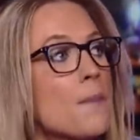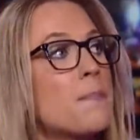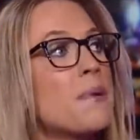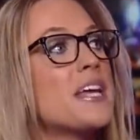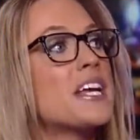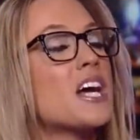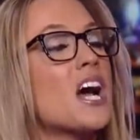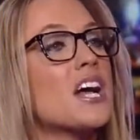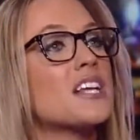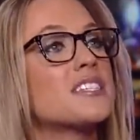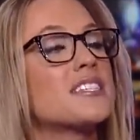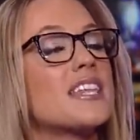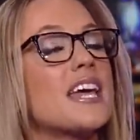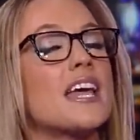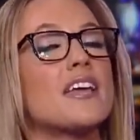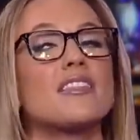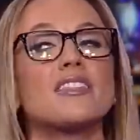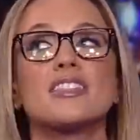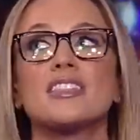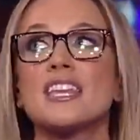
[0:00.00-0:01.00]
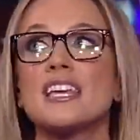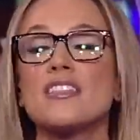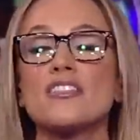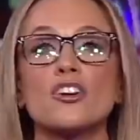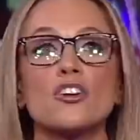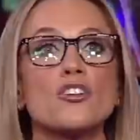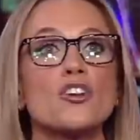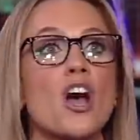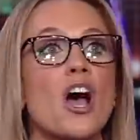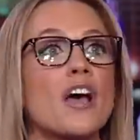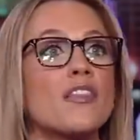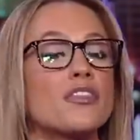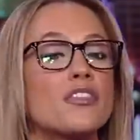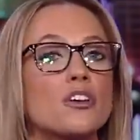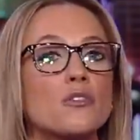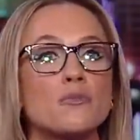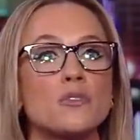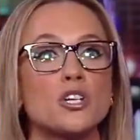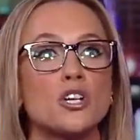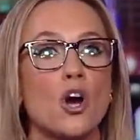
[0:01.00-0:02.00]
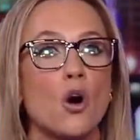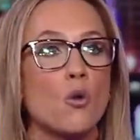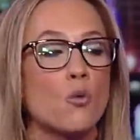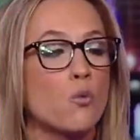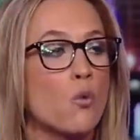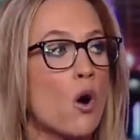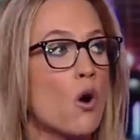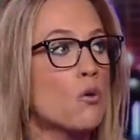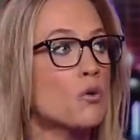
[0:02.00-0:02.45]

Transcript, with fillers: because then they're not the, you know,